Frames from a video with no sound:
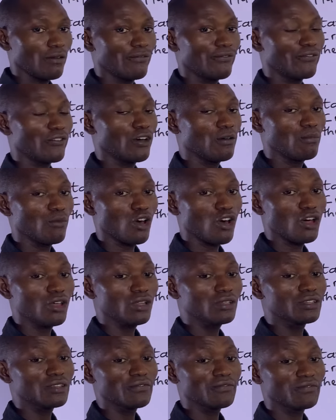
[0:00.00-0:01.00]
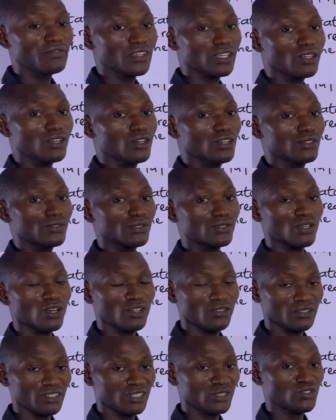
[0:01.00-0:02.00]
from all the figures
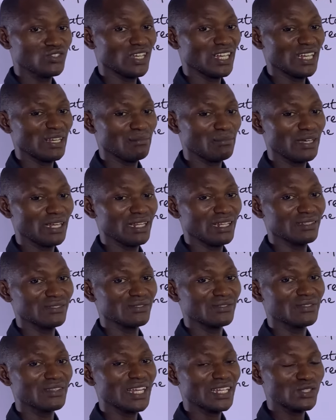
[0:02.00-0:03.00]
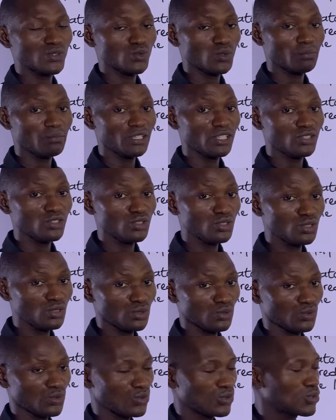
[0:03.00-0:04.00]
on the trial balance that will be
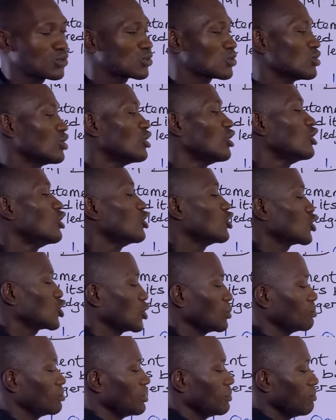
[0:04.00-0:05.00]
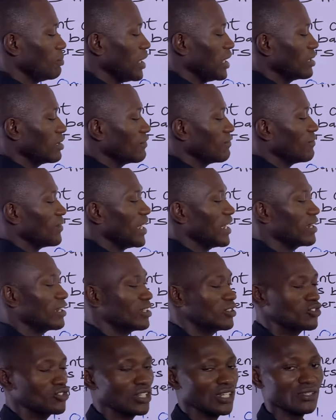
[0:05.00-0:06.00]
used to prepare the
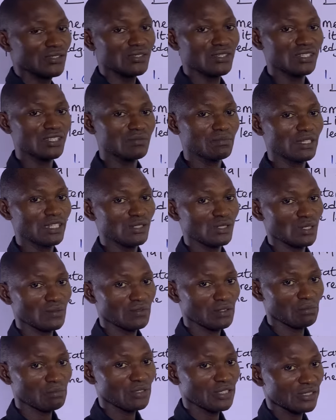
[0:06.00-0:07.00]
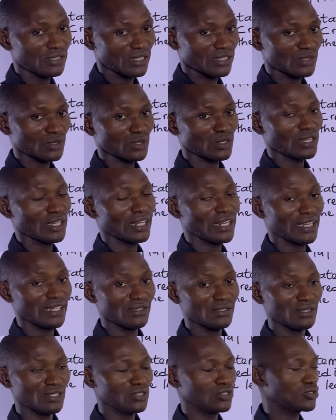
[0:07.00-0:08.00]
financial statement of a business
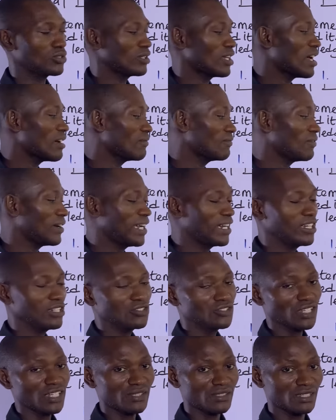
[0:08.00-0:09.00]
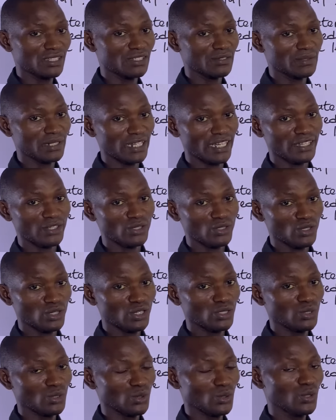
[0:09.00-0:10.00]
organization. And financial statement, like you
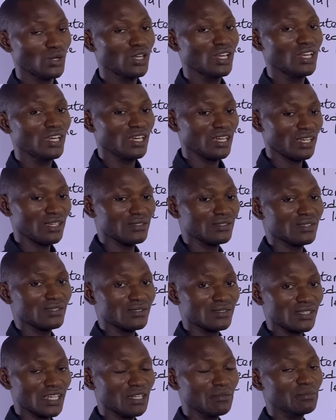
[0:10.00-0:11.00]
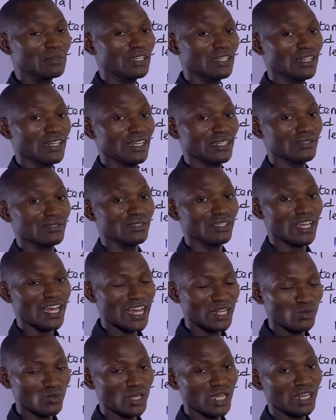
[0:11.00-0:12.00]
all know, is the same thing as the
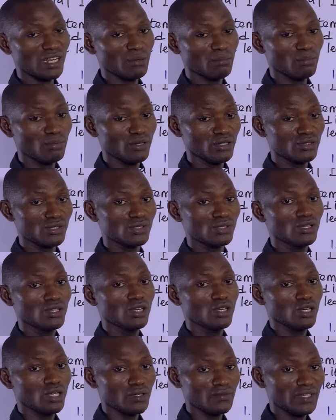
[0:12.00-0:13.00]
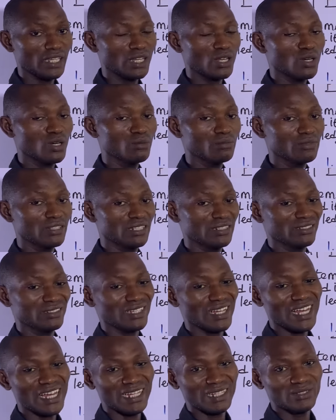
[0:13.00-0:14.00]
annual report of a company.
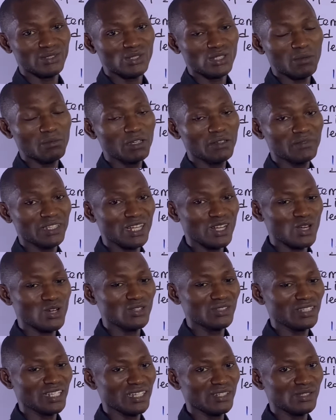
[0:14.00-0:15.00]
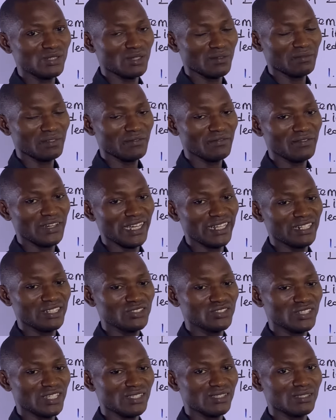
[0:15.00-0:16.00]
And some of the contents of the
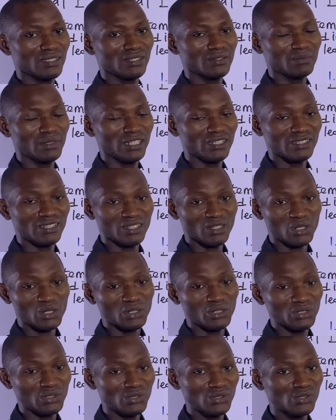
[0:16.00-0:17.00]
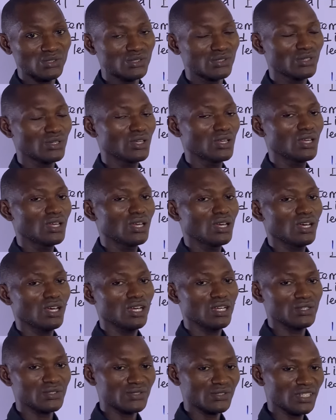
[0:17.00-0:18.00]
financial statements includes
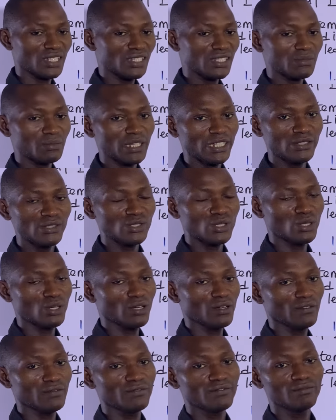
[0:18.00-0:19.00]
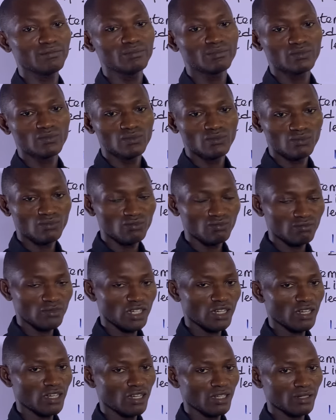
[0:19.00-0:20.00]
statements of
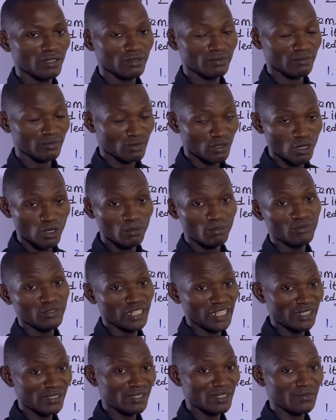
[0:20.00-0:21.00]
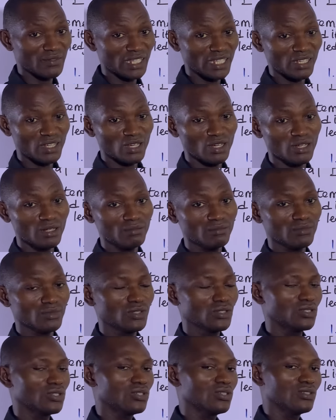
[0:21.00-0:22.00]
comprehensive income,
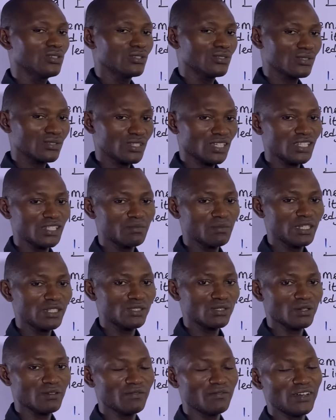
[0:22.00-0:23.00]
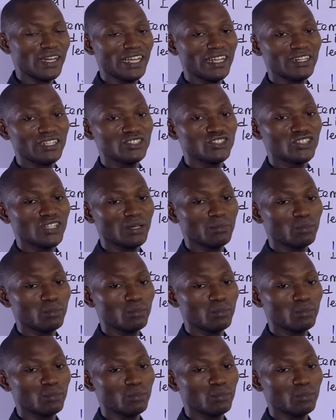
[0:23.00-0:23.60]
statement of financial